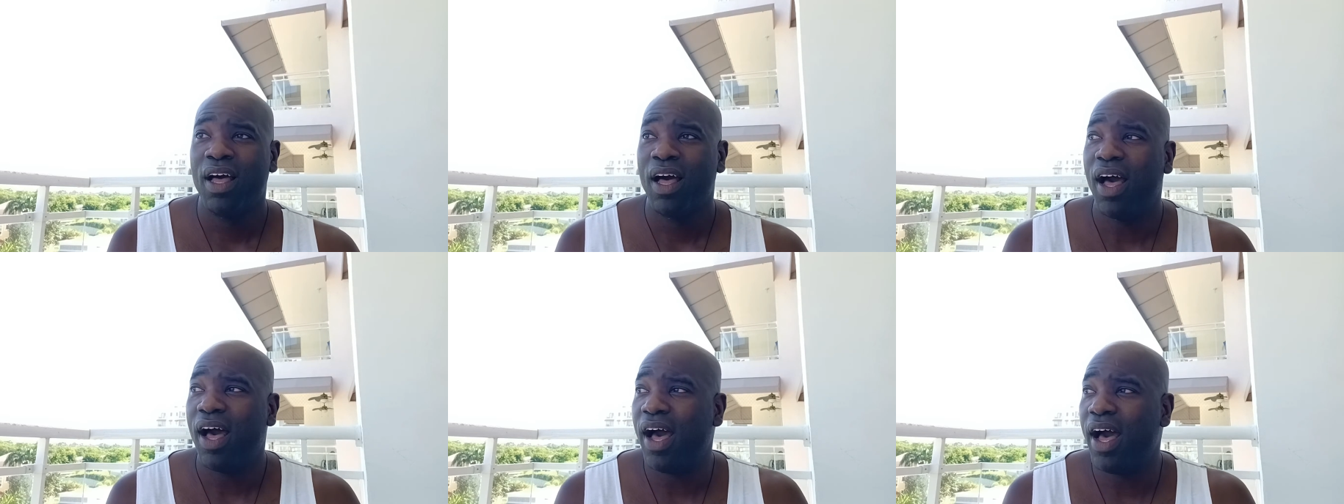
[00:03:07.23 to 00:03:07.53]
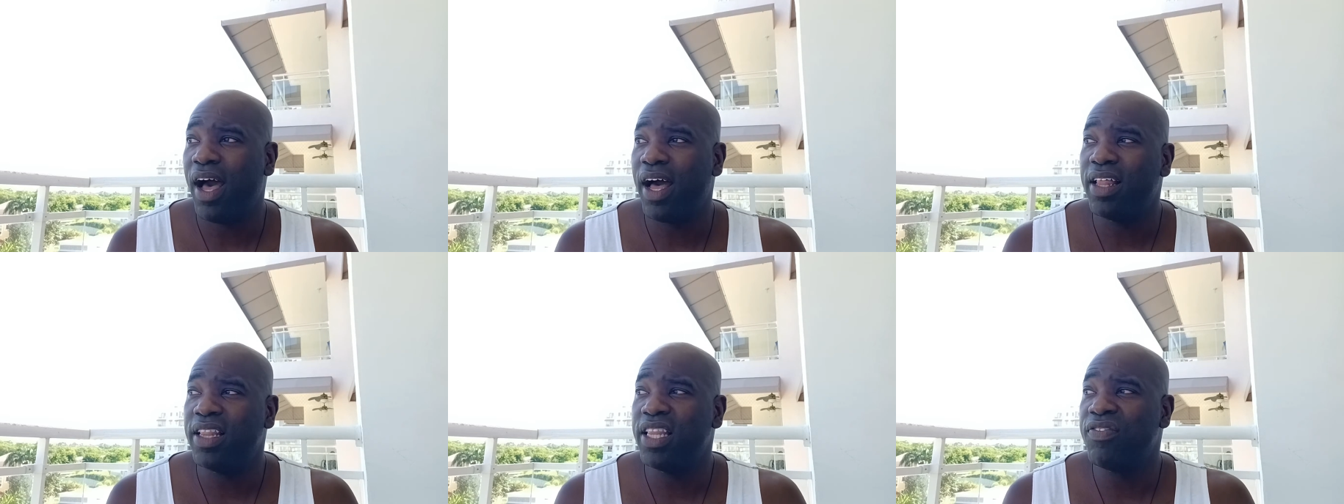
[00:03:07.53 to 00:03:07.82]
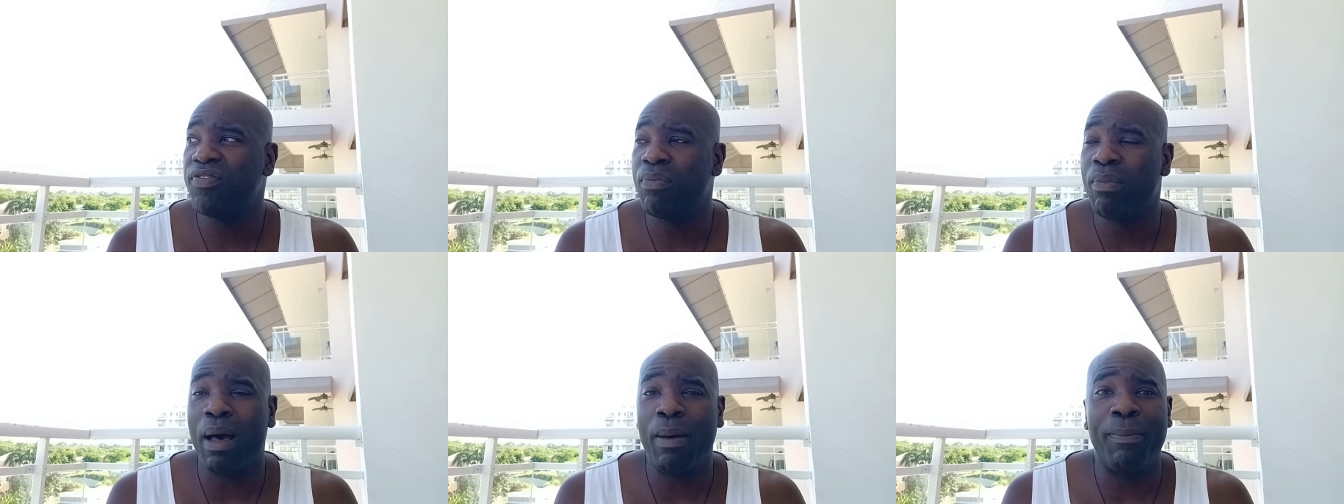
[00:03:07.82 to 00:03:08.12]
uh,
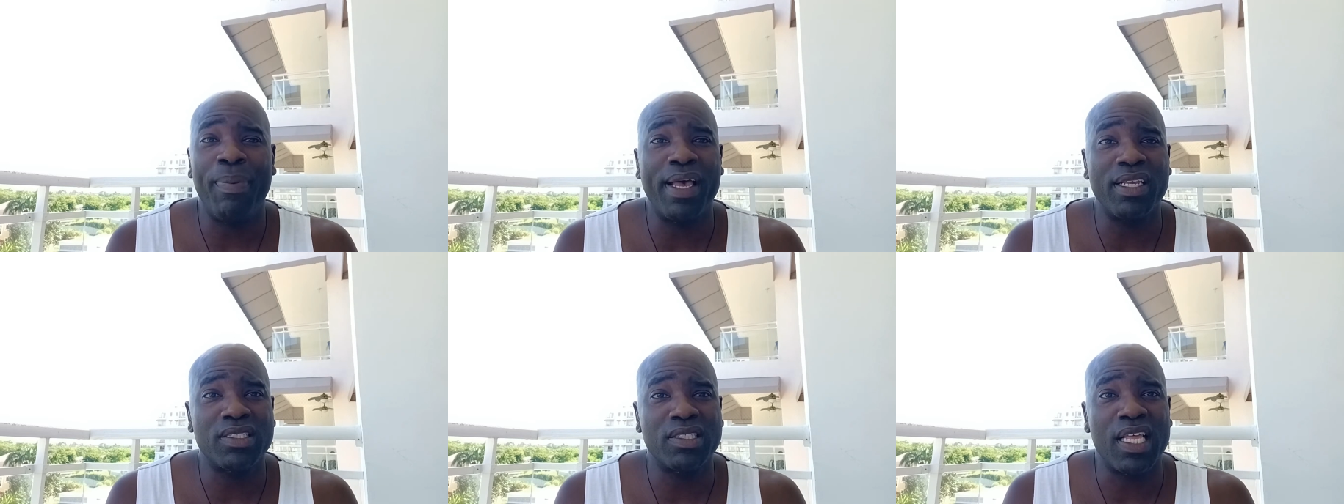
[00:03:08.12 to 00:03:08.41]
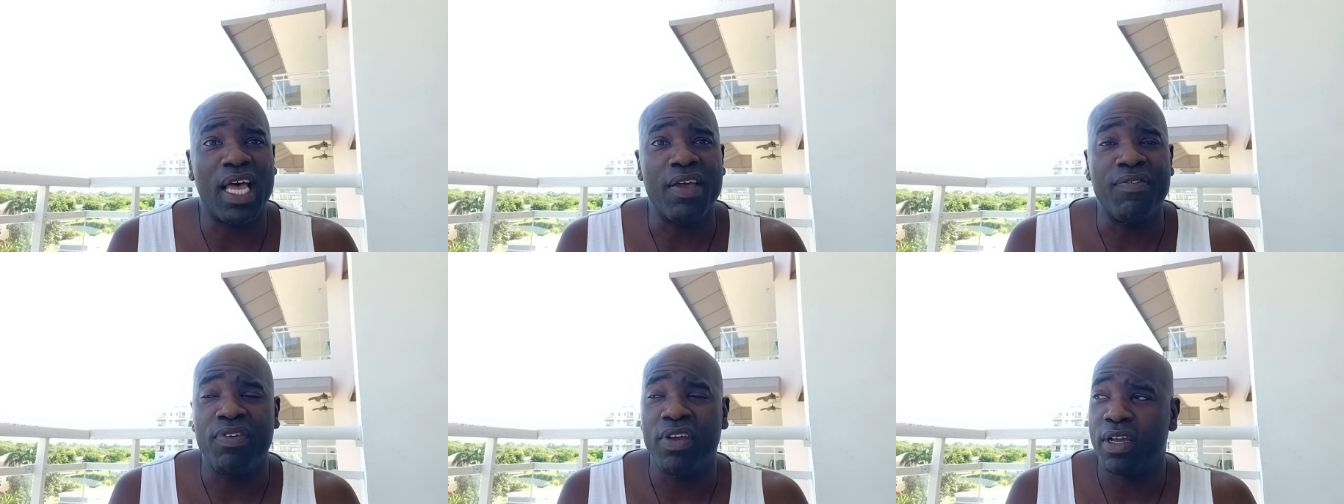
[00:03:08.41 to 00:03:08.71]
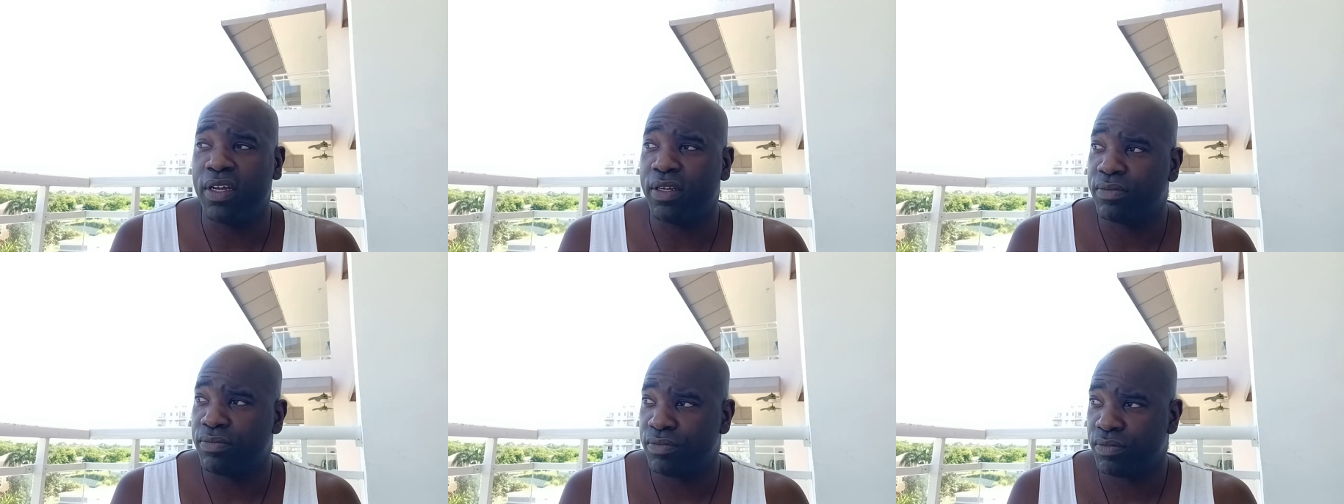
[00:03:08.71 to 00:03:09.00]
living my best life
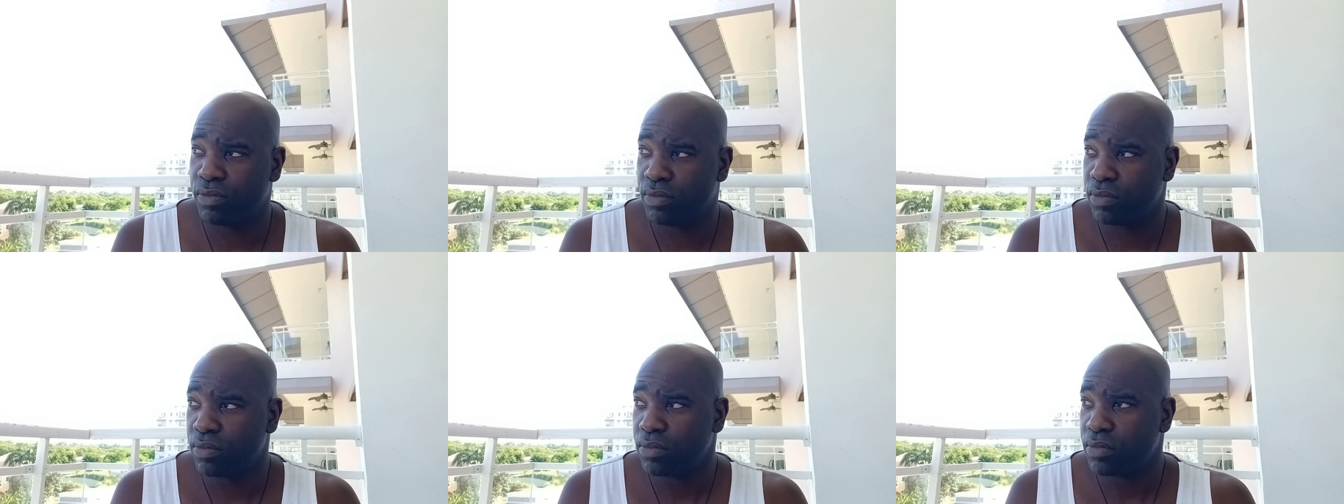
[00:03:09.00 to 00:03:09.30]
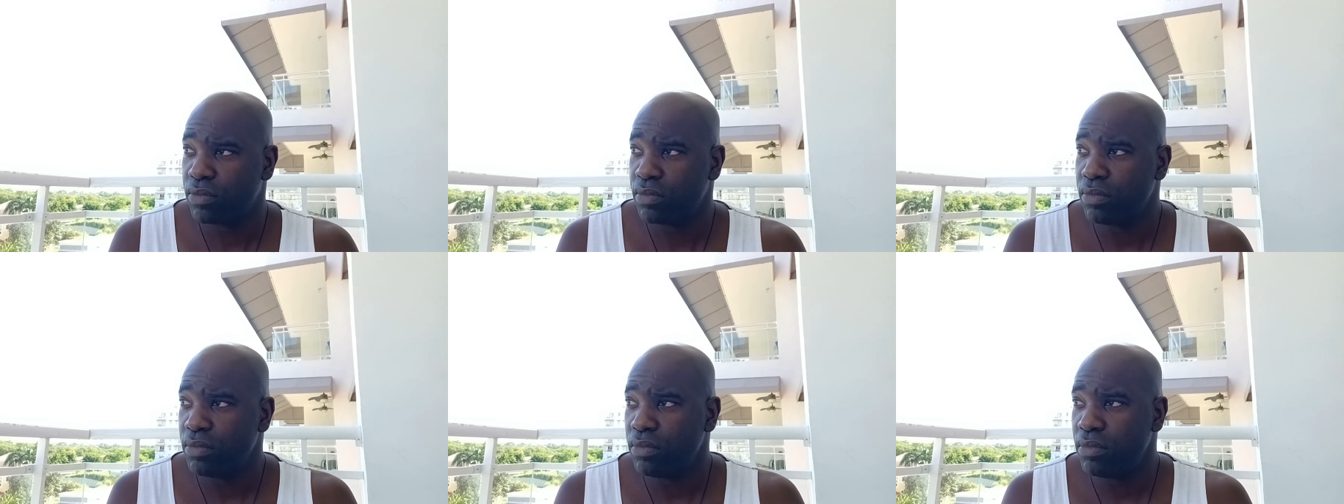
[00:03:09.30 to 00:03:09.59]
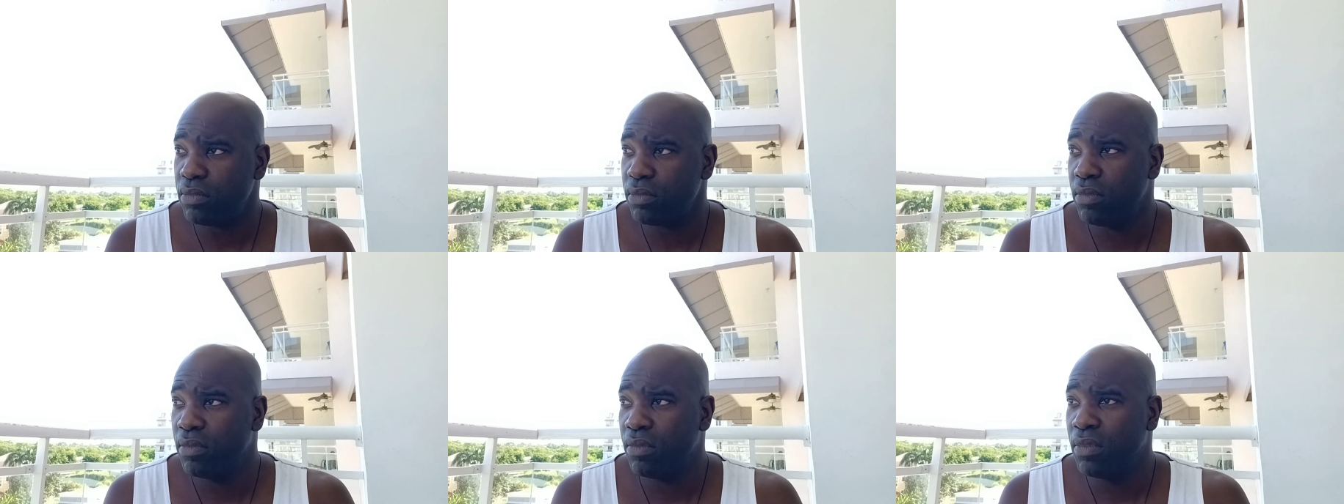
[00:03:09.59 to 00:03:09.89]
here.
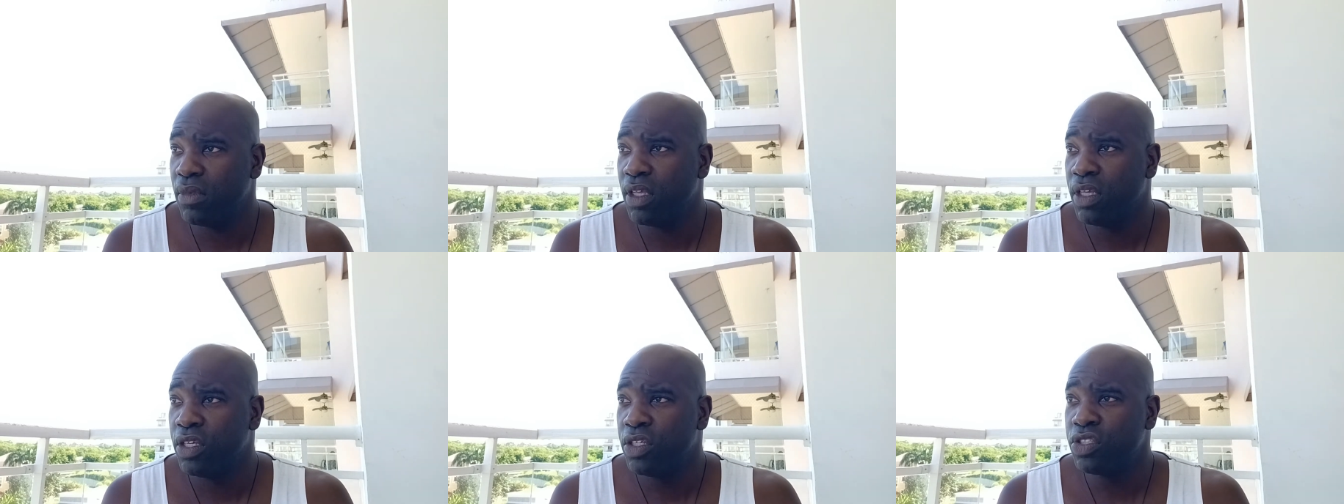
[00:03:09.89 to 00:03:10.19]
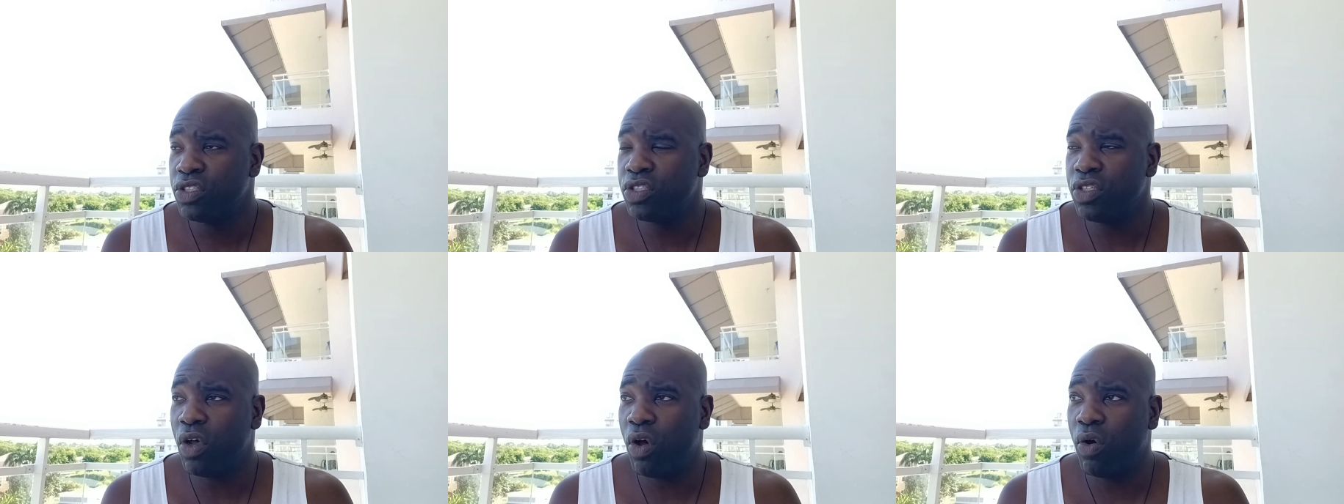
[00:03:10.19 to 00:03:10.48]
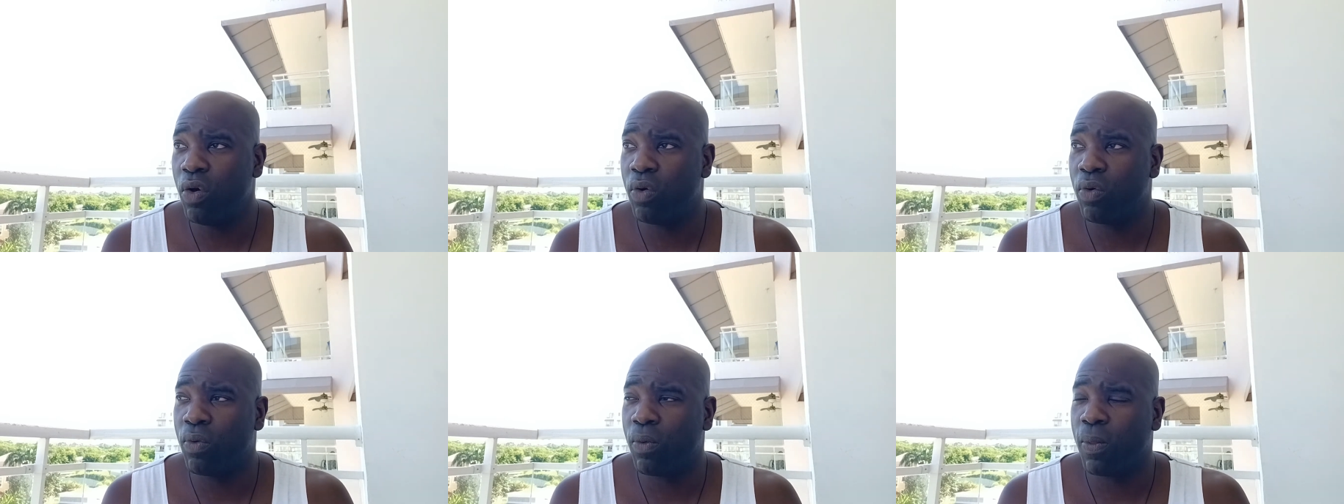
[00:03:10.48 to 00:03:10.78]

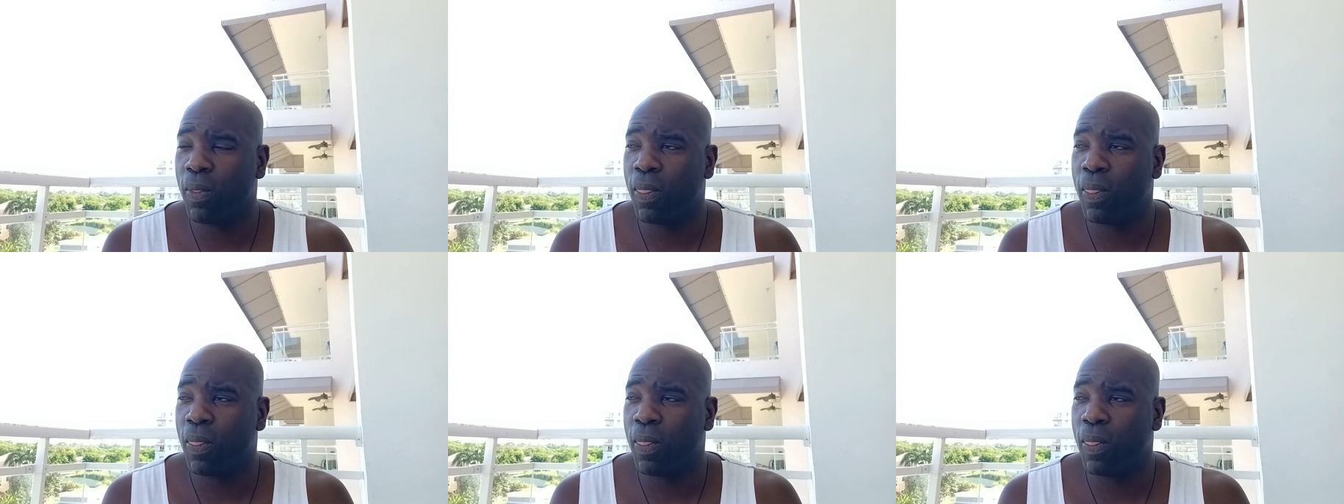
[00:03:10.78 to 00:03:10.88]
So,